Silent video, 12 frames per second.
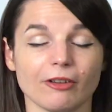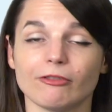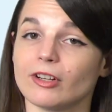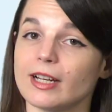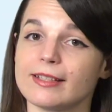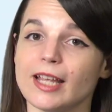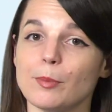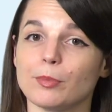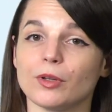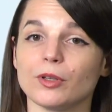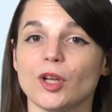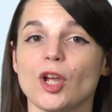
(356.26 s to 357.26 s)
For
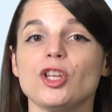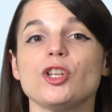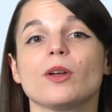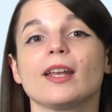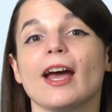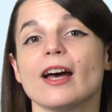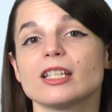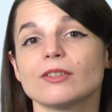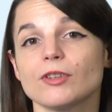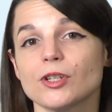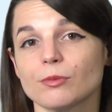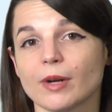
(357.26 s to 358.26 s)
example, you can ask
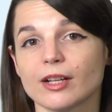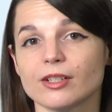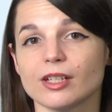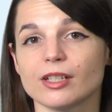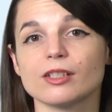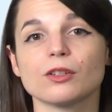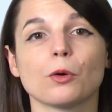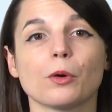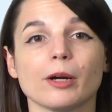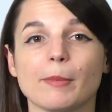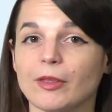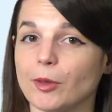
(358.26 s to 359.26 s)
for directions
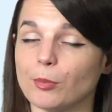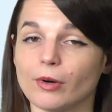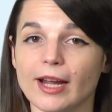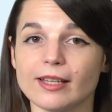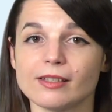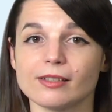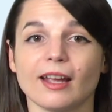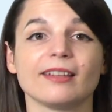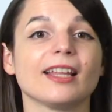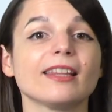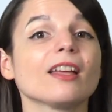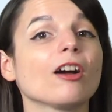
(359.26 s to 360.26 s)
or about the price and
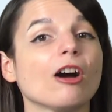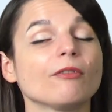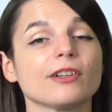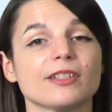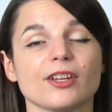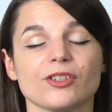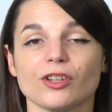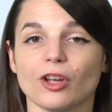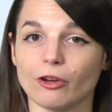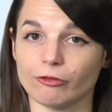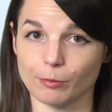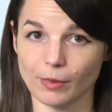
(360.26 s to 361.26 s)
let the conversation
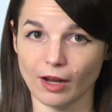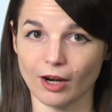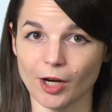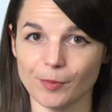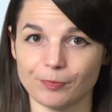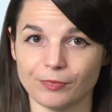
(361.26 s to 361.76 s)
go from there.